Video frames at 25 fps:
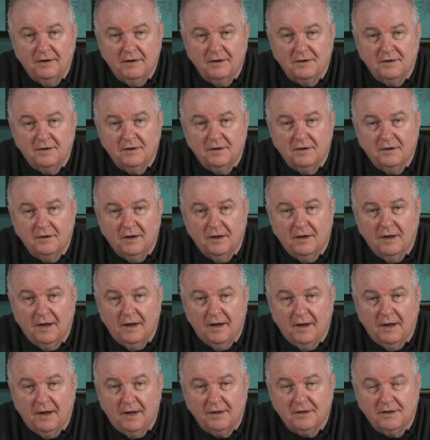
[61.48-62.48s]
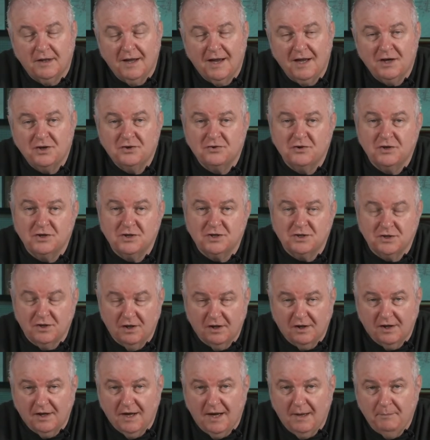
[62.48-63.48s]
that at the entrance to the
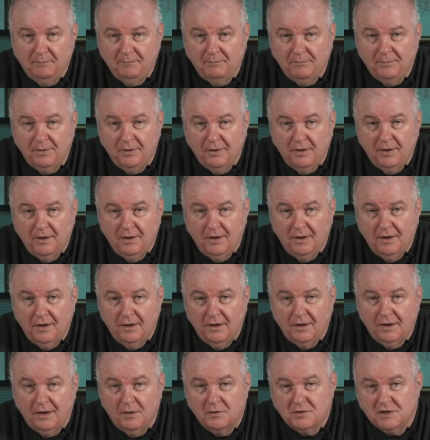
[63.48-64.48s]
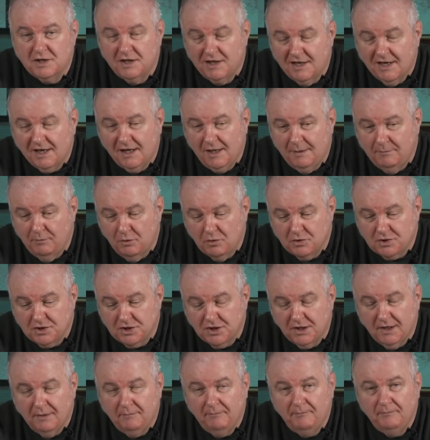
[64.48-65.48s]
camp, there was a little
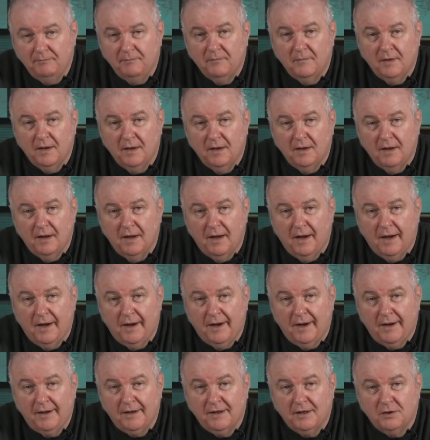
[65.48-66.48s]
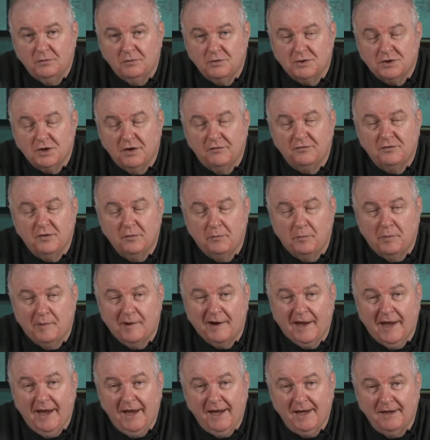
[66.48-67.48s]
museum, and it was of the
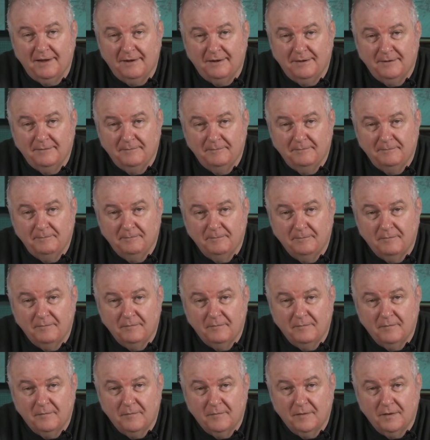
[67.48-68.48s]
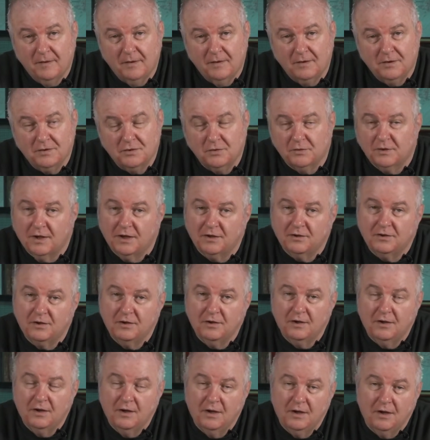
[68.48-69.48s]
brigade. So it had
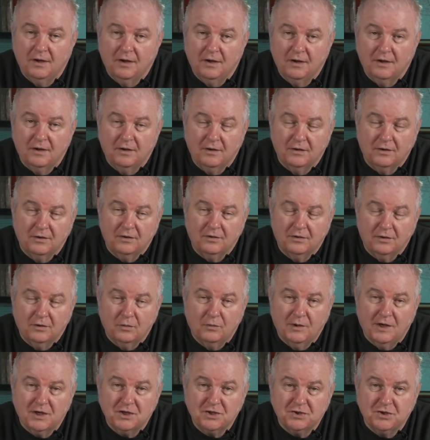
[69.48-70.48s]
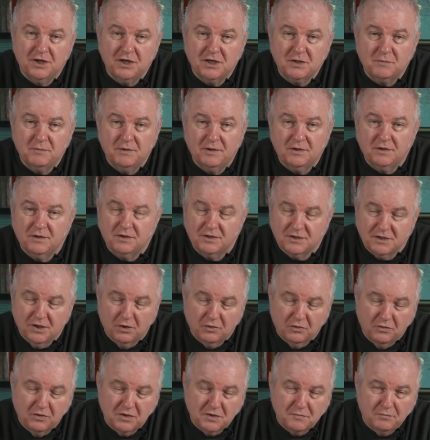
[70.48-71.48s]
the Welsh Regiment,
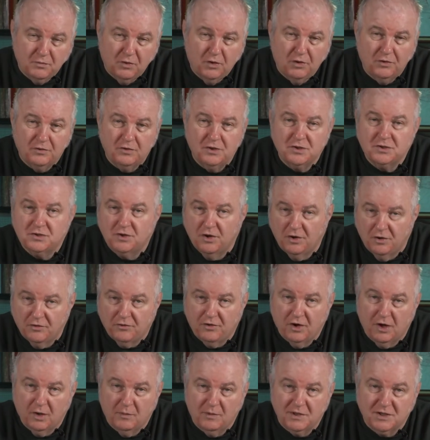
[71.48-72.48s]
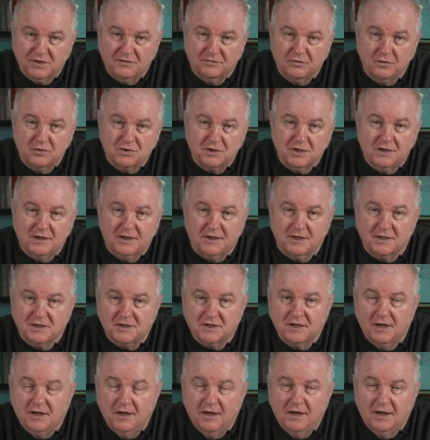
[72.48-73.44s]
South Wales Borders, Royal Welsh Fusiliers.